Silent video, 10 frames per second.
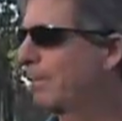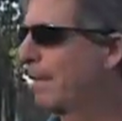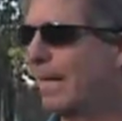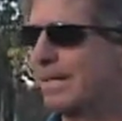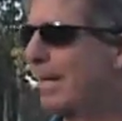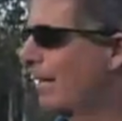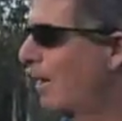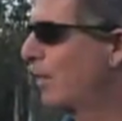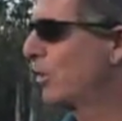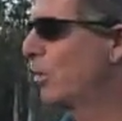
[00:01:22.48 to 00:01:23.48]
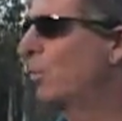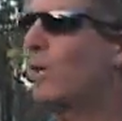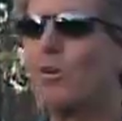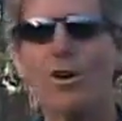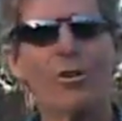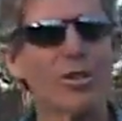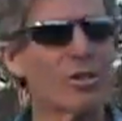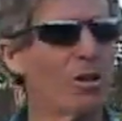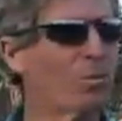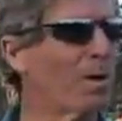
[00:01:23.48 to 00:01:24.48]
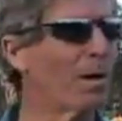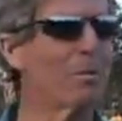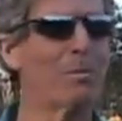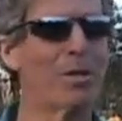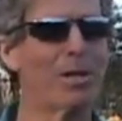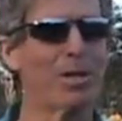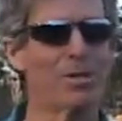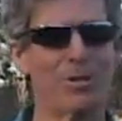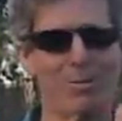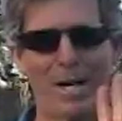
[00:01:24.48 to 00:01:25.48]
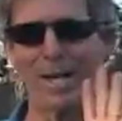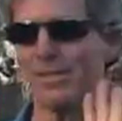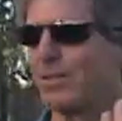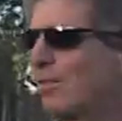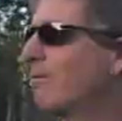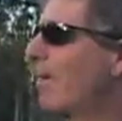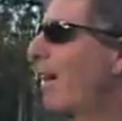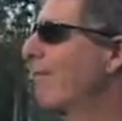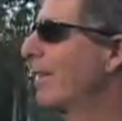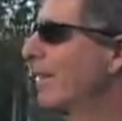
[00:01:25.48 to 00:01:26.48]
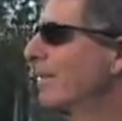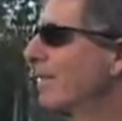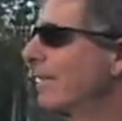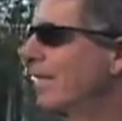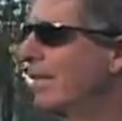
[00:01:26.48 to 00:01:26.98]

That's not our issue. We don't own a stove. We're not promoting our stove, but it has to do five things.